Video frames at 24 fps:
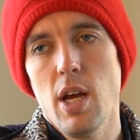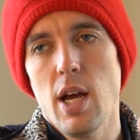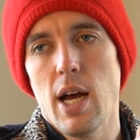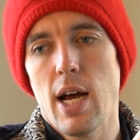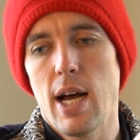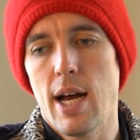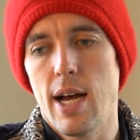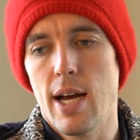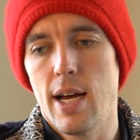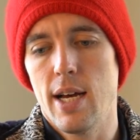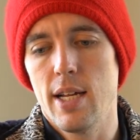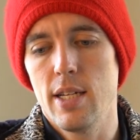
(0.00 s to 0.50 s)

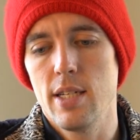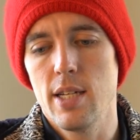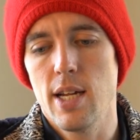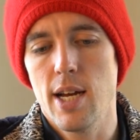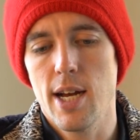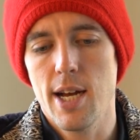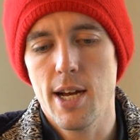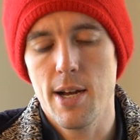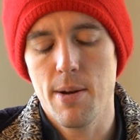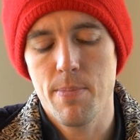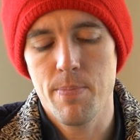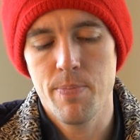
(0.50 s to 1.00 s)
And
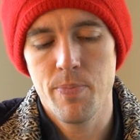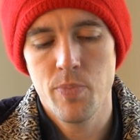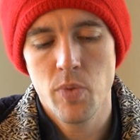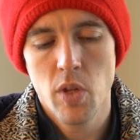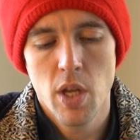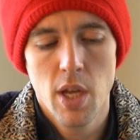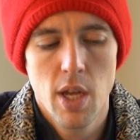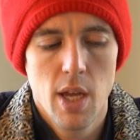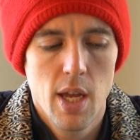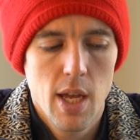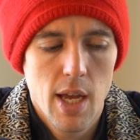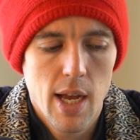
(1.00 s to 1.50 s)

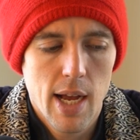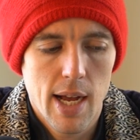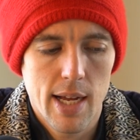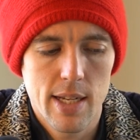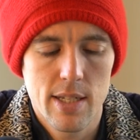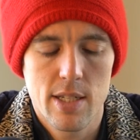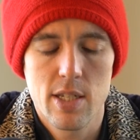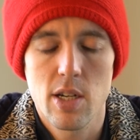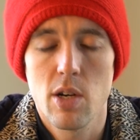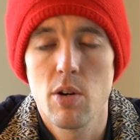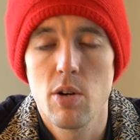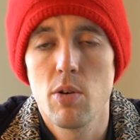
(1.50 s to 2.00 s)

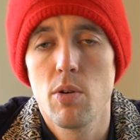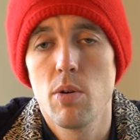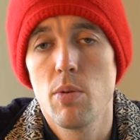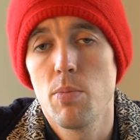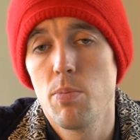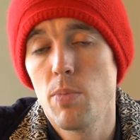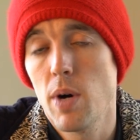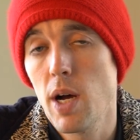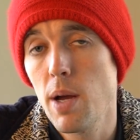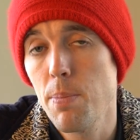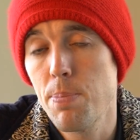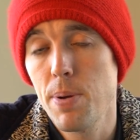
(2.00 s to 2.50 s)
so
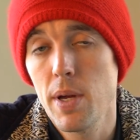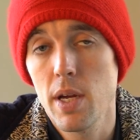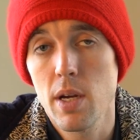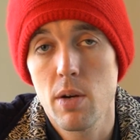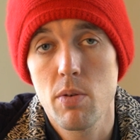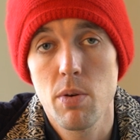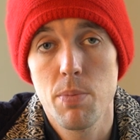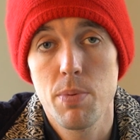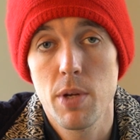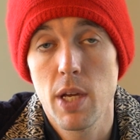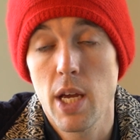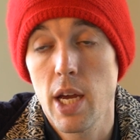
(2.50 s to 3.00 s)
my pick
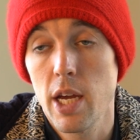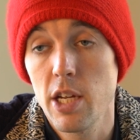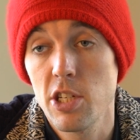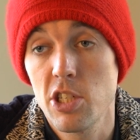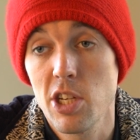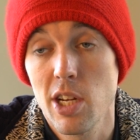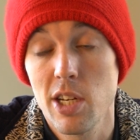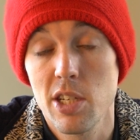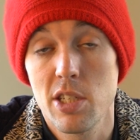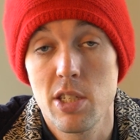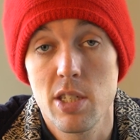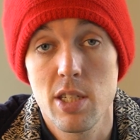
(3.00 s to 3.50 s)
would be
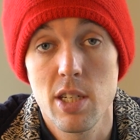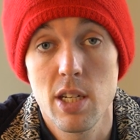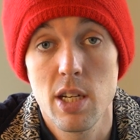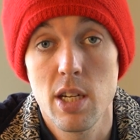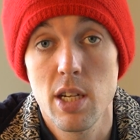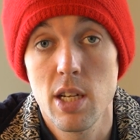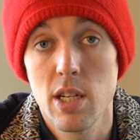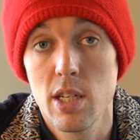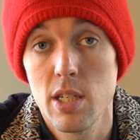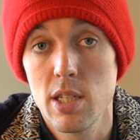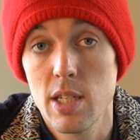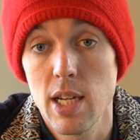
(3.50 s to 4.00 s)

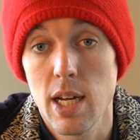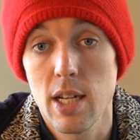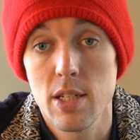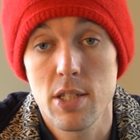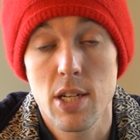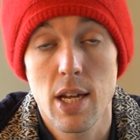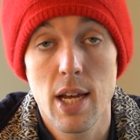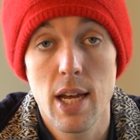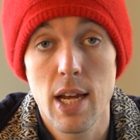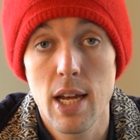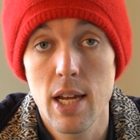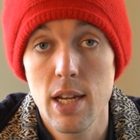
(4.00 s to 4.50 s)
HHC and
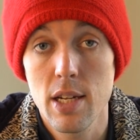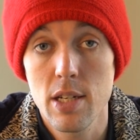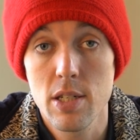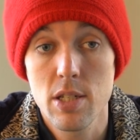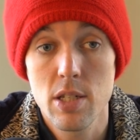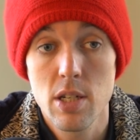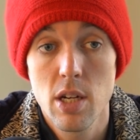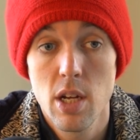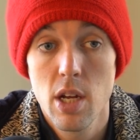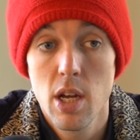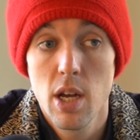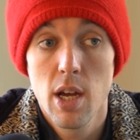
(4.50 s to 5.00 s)
Delta 8
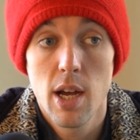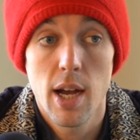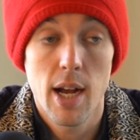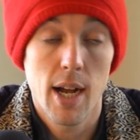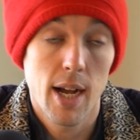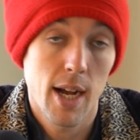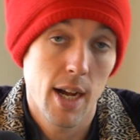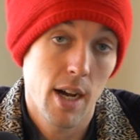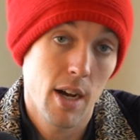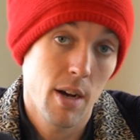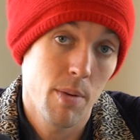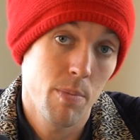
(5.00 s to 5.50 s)

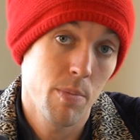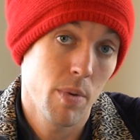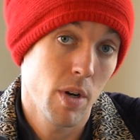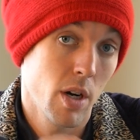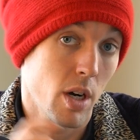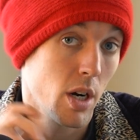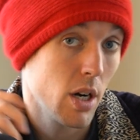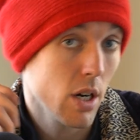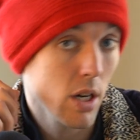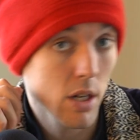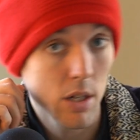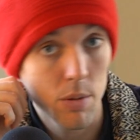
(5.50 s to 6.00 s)

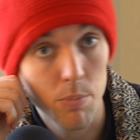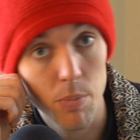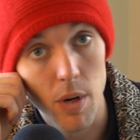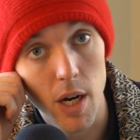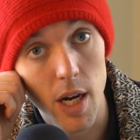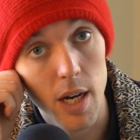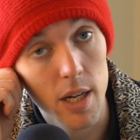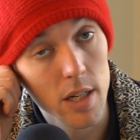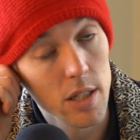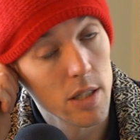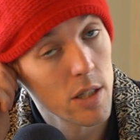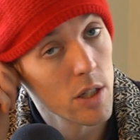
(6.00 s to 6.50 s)
are
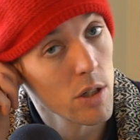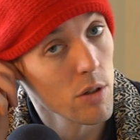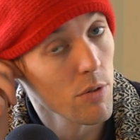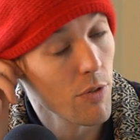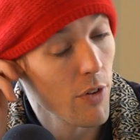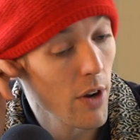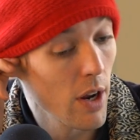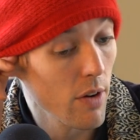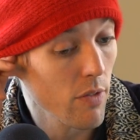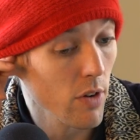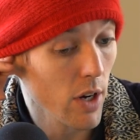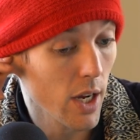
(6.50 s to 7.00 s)
my two
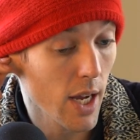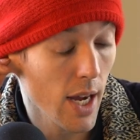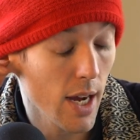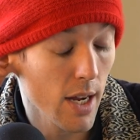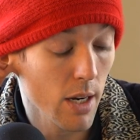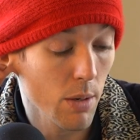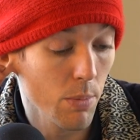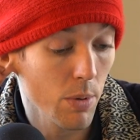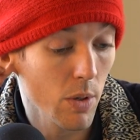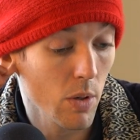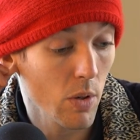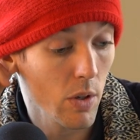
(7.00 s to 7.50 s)
favorite
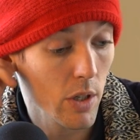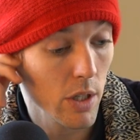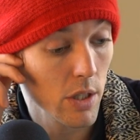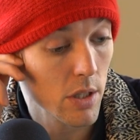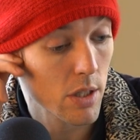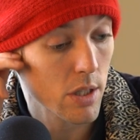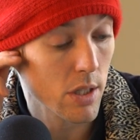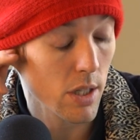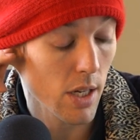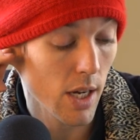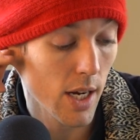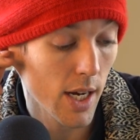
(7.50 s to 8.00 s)

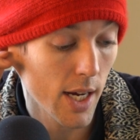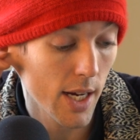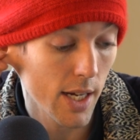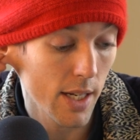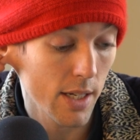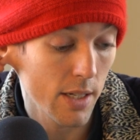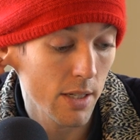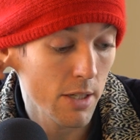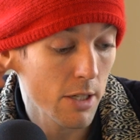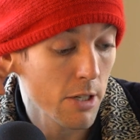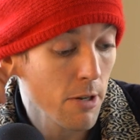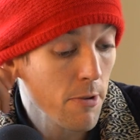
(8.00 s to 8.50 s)
cannabinoids,
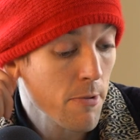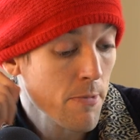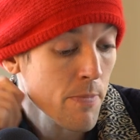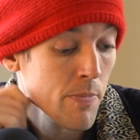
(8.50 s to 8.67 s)
and